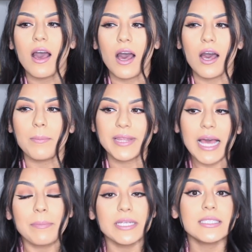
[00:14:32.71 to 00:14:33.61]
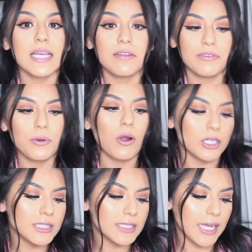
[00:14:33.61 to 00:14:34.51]
But that being said, if you
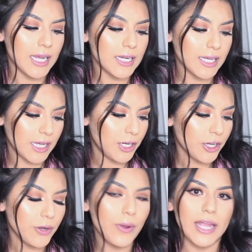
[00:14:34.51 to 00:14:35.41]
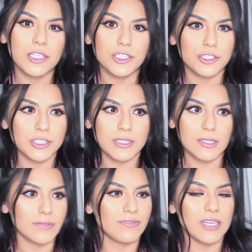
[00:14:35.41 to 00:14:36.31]
are staying keto and you're
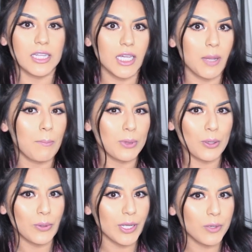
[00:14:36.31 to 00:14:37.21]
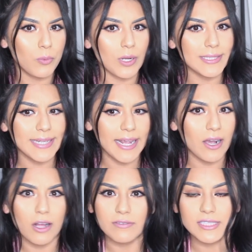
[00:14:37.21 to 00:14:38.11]
just feeling bloated one day
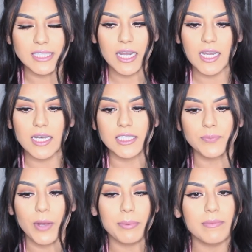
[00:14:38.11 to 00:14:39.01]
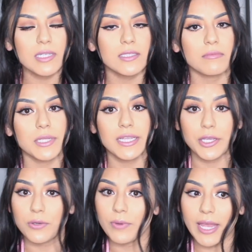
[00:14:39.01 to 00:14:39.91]
all of a sudden, it's probably something
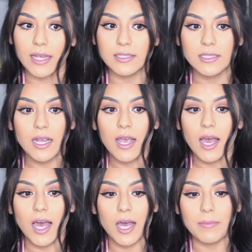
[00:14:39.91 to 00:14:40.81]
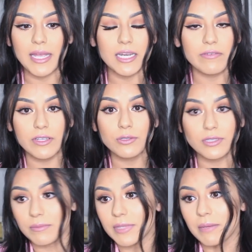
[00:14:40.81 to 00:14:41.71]
that you ate. And even though
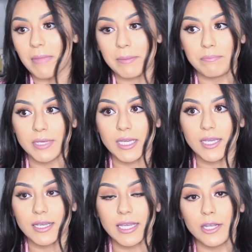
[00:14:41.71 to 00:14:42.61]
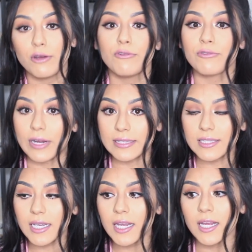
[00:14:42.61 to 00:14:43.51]
something might be keto
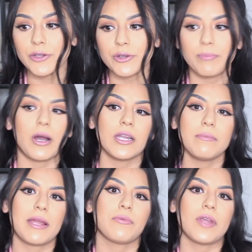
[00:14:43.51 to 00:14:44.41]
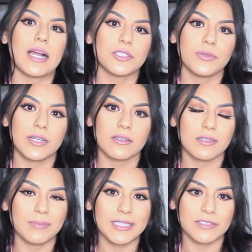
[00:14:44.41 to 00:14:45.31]
friendly, your body might react to it a
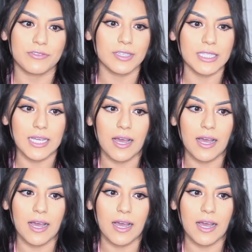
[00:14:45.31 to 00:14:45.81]
little bit differently.